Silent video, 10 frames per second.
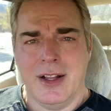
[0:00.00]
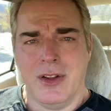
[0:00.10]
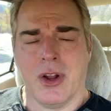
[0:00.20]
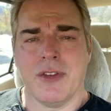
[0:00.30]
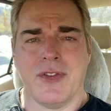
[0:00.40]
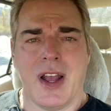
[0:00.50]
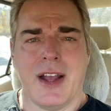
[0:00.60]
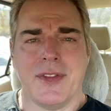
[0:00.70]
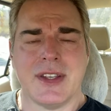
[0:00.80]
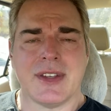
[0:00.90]
A lot of
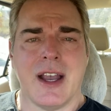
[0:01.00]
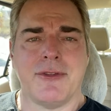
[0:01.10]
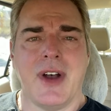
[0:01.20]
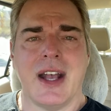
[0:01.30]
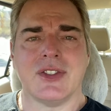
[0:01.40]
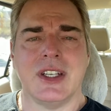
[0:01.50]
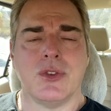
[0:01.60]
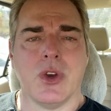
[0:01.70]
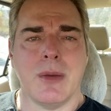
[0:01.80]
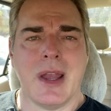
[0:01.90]
this fasting,
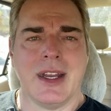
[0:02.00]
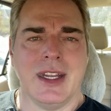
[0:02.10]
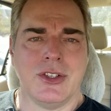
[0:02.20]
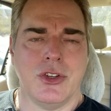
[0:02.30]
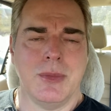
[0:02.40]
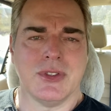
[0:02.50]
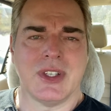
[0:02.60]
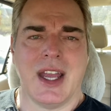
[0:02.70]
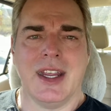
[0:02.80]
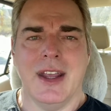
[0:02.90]
talking about eating 2 meals a
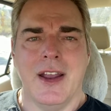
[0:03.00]
day,